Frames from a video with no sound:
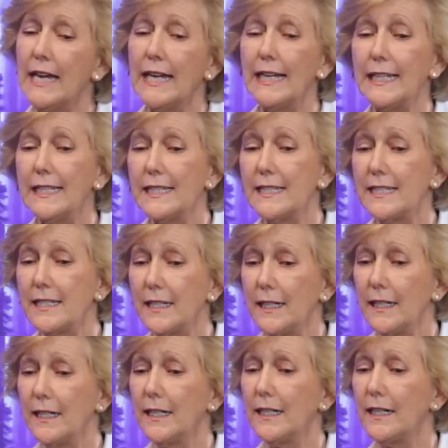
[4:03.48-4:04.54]
It's
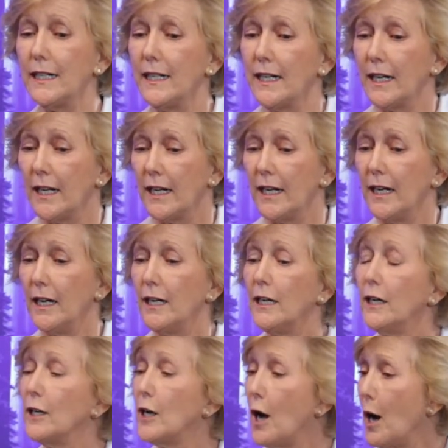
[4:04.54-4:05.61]

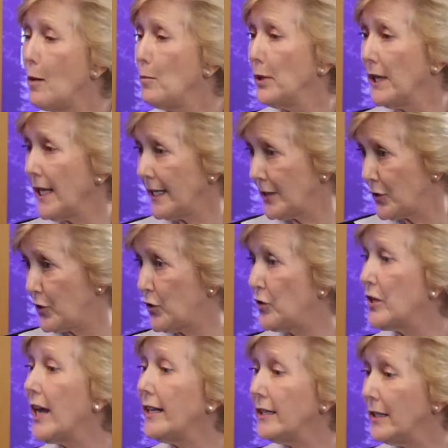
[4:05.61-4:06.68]
a complex
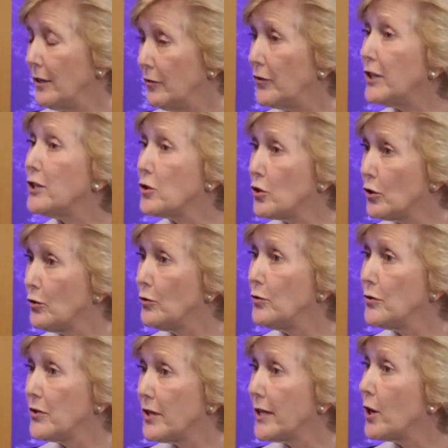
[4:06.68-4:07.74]
set of
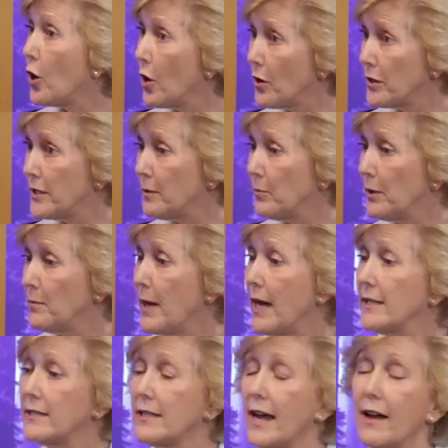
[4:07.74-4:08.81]
issues that our
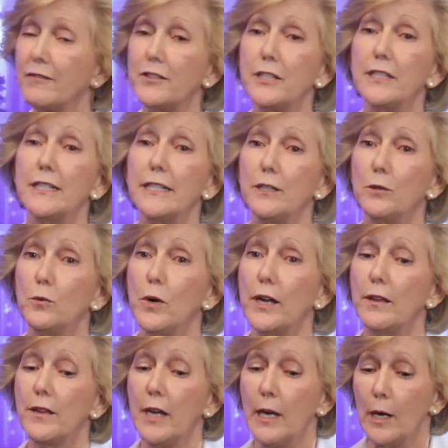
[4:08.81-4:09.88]
diplomats have to deal
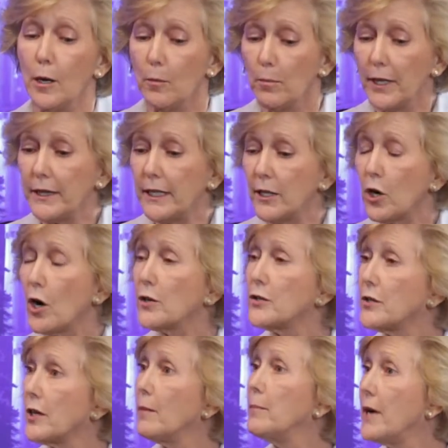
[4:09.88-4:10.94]
with, but there are
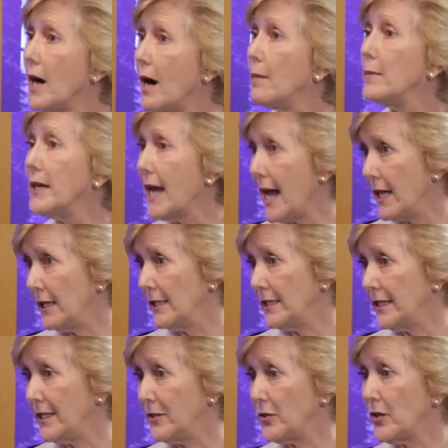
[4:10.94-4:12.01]
some
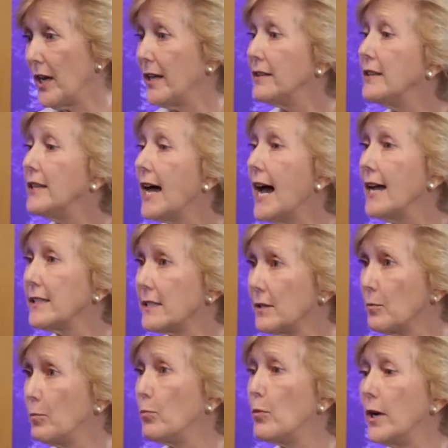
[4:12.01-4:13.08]
commonalities, and that's
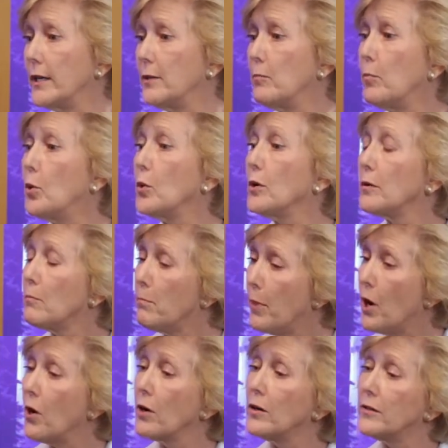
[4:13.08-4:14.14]
an important
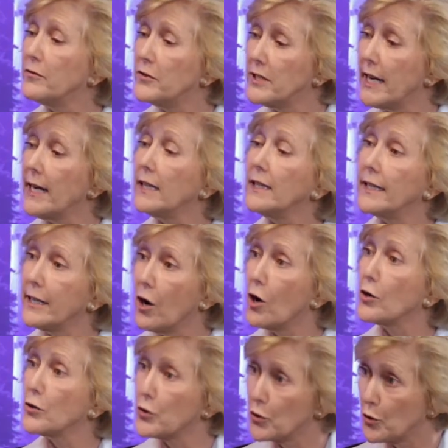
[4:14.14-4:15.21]
part of telling
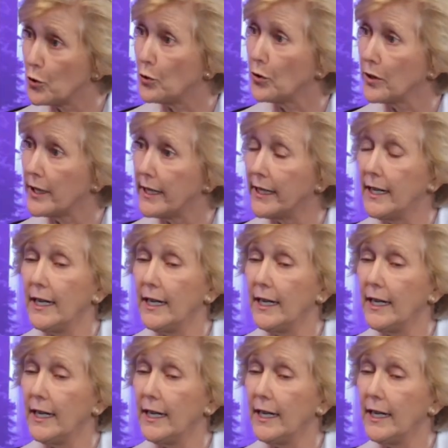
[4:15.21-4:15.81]
our story.